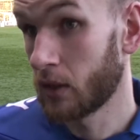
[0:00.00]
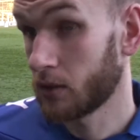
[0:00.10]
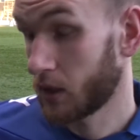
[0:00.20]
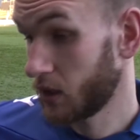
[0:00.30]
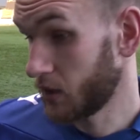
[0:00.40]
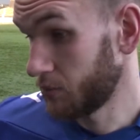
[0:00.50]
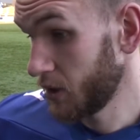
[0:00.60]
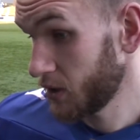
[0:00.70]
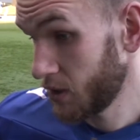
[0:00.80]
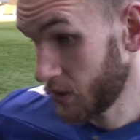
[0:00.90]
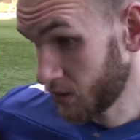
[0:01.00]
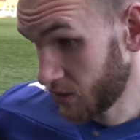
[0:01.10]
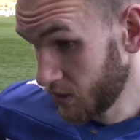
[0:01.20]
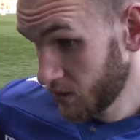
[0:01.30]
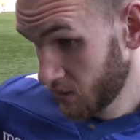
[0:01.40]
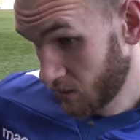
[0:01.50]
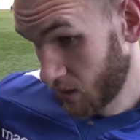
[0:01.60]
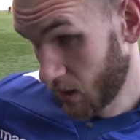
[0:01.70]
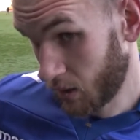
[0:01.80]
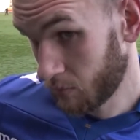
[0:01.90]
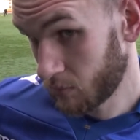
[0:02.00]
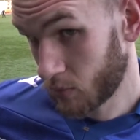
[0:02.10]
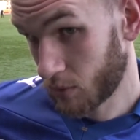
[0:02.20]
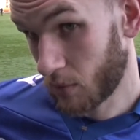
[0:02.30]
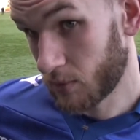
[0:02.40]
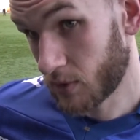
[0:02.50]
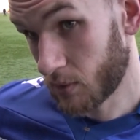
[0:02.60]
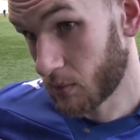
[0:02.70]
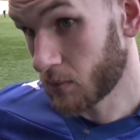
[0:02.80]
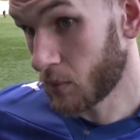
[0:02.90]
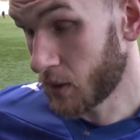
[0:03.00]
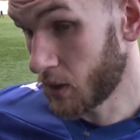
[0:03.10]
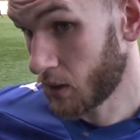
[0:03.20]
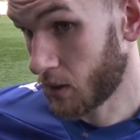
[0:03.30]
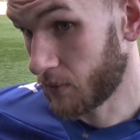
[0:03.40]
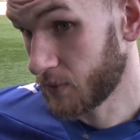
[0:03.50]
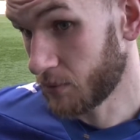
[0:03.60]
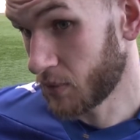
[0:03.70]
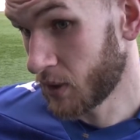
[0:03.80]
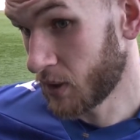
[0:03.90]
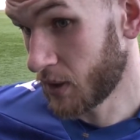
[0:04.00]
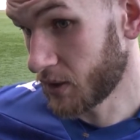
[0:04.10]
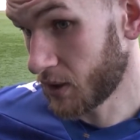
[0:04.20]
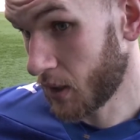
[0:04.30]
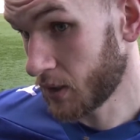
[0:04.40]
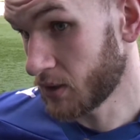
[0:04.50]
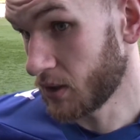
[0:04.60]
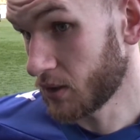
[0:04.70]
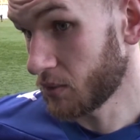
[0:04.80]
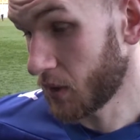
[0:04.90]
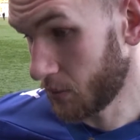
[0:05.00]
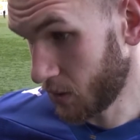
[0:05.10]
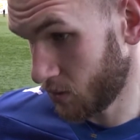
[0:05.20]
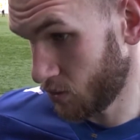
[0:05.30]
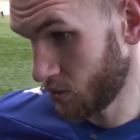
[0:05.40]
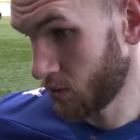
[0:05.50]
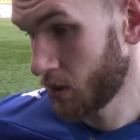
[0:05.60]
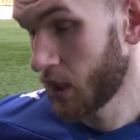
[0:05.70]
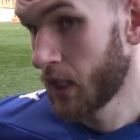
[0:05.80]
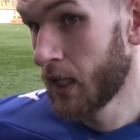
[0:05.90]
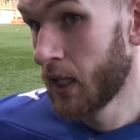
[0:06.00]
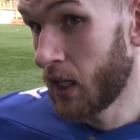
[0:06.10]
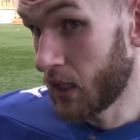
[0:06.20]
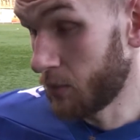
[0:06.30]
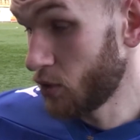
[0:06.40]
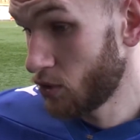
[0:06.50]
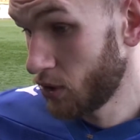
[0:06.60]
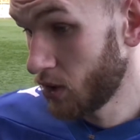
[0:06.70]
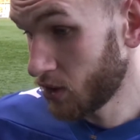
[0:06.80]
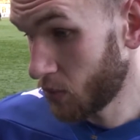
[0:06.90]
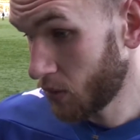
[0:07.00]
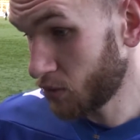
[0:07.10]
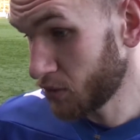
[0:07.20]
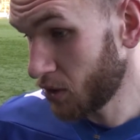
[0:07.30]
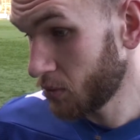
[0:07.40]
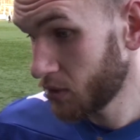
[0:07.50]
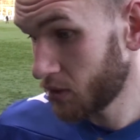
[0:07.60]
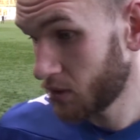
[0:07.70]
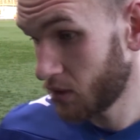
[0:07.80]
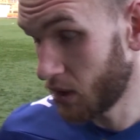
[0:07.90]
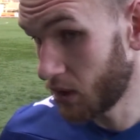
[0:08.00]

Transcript: Well, I don't think Ayr will beat us yet this season, because we obviously won here comfortably at the start of the season, went away and drew, and then we drew here as well. So it's always,